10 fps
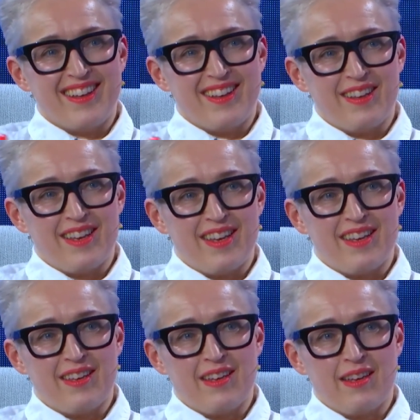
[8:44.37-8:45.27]

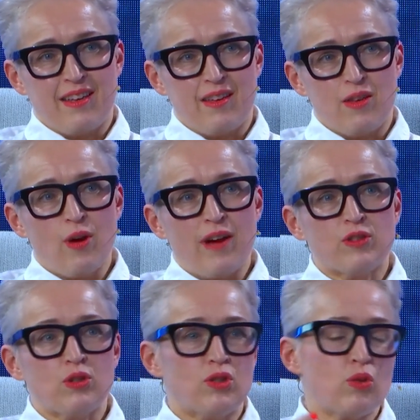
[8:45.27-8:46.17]
Like you have
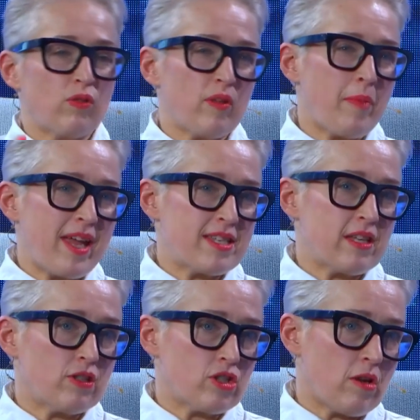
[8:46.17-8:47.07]
to do the
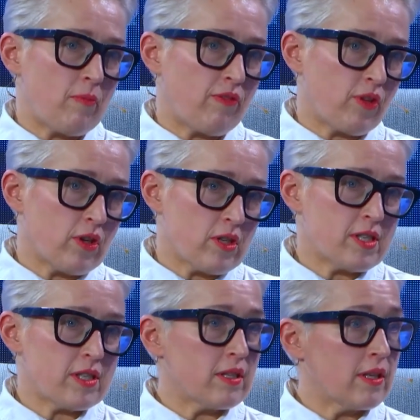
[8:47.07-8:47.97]
basic job
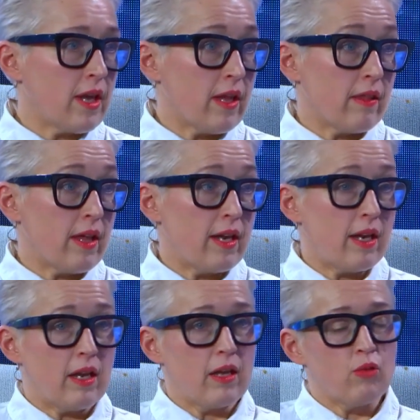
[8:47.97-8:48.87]
first, and
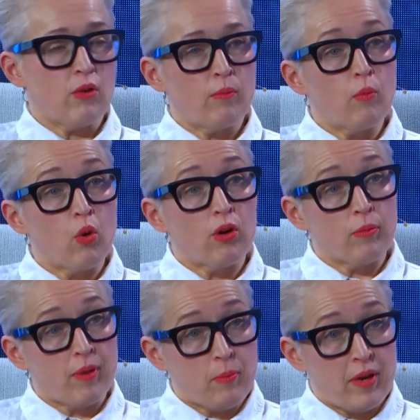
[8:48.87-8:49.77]
then you are more
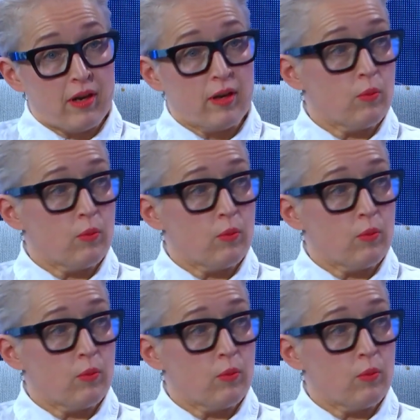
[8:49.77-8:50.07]
prepared